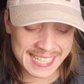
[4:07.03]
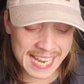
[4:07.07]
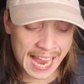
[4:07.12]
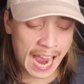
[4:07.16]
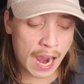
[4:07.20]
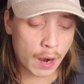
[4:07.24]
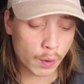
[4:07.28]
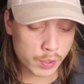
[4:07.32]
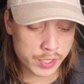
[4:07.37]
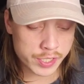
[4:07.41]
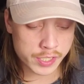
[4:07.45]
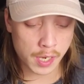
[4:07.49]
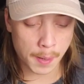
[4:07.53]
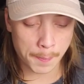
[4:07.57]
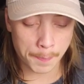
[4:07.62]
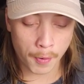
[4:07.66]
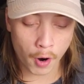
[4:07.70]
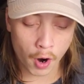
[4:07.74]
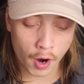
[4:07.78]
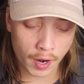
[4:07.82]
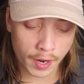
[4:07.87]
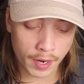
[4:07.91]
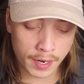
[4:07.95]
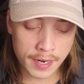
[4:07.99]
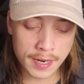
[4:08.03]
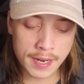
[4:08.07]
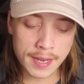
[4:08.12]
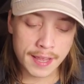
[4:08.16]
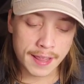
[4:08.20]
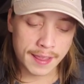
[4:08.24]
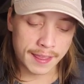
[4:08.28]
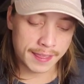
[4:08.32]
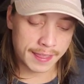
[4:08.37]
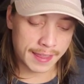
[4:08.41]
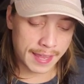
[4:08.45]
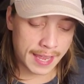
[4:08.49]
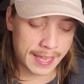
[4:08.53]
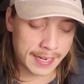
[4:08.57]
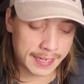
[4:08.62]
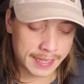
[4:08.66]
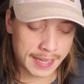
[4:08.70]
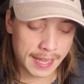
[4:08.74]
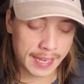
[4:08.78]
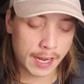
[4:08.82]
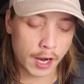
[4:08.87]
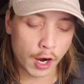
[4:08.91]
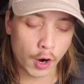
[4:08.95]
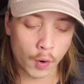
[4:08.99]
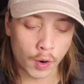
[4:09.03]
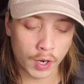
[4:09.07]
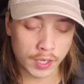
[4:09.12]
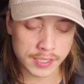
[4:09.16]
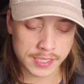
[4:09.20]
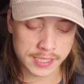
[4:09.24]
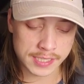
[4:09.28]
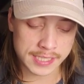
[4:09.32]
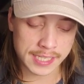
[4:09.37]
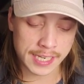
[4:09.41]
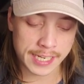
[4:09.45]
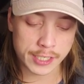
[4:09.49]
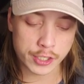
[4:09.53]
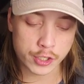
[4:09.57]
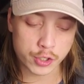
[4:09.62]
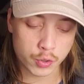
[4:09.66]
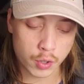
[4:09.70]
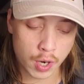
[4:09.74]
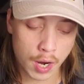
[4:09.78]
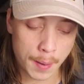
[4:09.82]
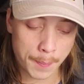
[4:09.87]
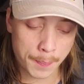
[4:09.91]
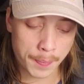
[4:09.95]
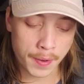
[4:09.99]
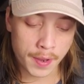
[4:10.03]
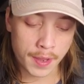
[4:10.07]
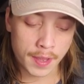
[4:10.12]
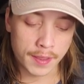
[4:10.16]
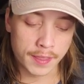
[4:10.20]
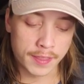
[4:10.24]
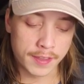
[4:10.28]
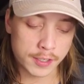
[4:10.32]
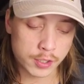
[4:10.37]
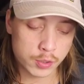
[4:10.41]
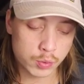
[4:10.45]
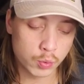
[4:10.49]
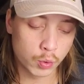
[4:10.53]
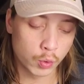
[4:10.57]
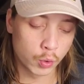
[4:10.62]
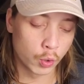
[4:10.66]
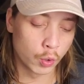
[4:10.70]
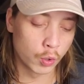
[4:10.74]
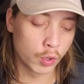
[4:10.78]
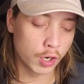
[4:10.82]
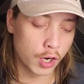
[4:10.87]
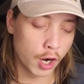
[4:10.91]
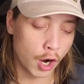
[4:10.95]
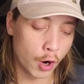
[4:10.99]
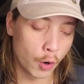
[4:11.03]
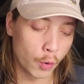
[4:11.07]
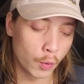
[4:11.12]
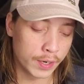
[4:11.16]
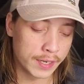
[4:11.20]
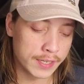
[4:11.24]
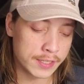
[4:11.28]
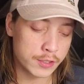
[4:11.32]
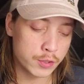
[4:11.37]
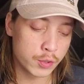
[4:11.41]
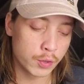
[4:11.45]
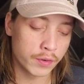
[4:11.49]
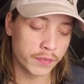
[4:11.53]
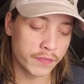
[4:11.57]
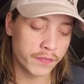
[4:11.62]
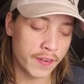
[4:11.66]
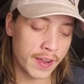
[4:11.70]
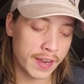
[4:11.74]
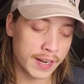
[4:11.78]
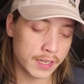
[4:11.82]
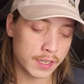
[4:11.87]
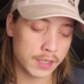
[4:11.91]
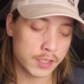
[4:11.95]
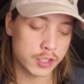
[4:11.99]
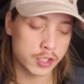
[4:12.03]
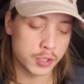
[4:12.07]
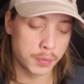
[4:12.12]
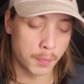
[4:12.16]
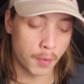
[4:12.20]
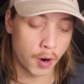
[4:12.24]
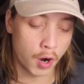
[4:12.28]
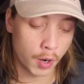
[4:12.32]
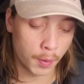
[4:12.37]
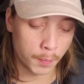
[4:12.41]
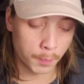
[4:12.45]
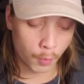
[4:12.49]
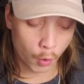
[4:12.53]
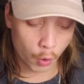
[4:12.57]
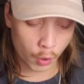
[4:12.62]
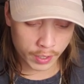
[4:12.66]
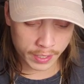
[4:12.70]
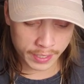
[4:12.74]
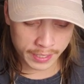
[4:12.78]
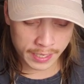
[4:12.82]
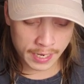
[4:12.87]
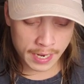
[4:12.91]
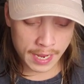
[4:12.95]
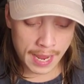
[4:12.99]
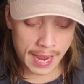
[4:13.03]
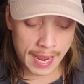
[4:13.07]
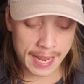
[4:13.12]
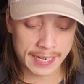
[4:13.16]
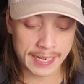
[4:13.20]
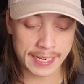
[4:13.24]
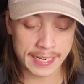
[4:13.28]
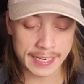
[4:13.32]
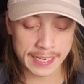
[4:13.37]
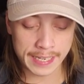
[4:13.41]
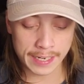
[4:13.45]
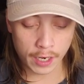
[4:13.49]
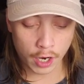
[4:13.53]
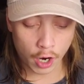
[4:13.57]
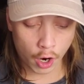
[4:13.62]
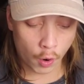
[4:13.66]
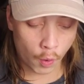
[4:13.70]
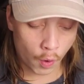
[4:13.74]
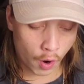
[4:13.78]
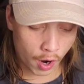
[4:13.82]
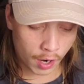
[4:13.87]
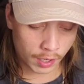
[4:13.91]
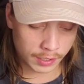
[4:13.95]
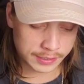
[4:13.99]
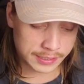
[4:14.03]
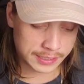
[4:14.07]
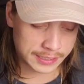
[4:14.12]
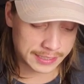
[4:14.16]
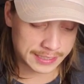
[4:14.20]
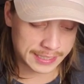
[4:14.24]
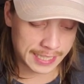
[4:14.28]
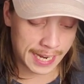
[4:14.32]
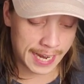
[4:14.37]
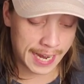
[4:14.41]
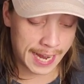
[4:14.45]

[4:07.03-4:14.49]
hours apart, then they go on to say, Trump, this will go into effect tomorrow morning. And then they go on to say